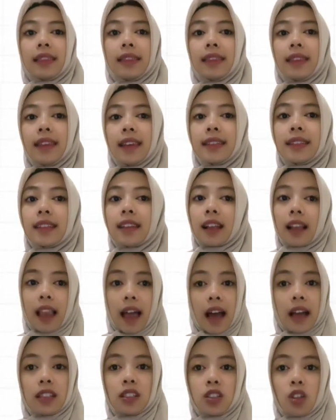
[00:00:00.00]
This
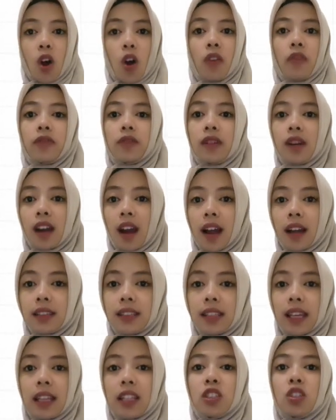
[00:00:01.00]
class of drugs
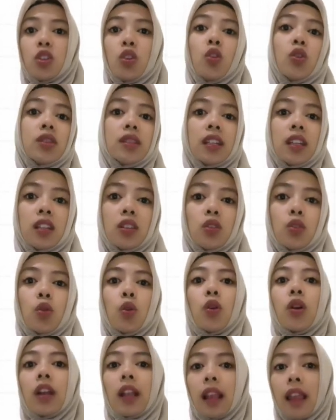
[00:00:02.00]
is used to
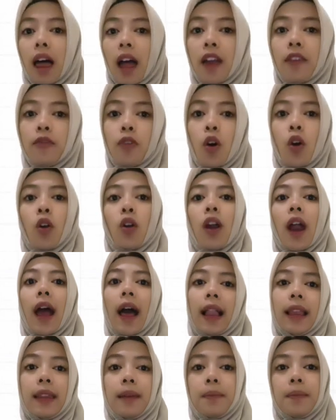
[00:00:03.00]
relieve or
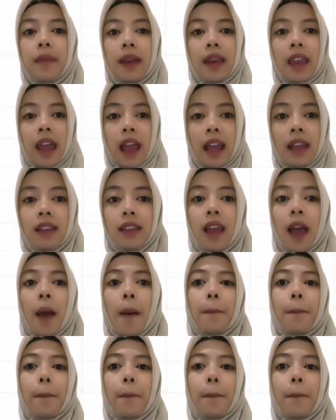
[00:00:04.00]
eliminate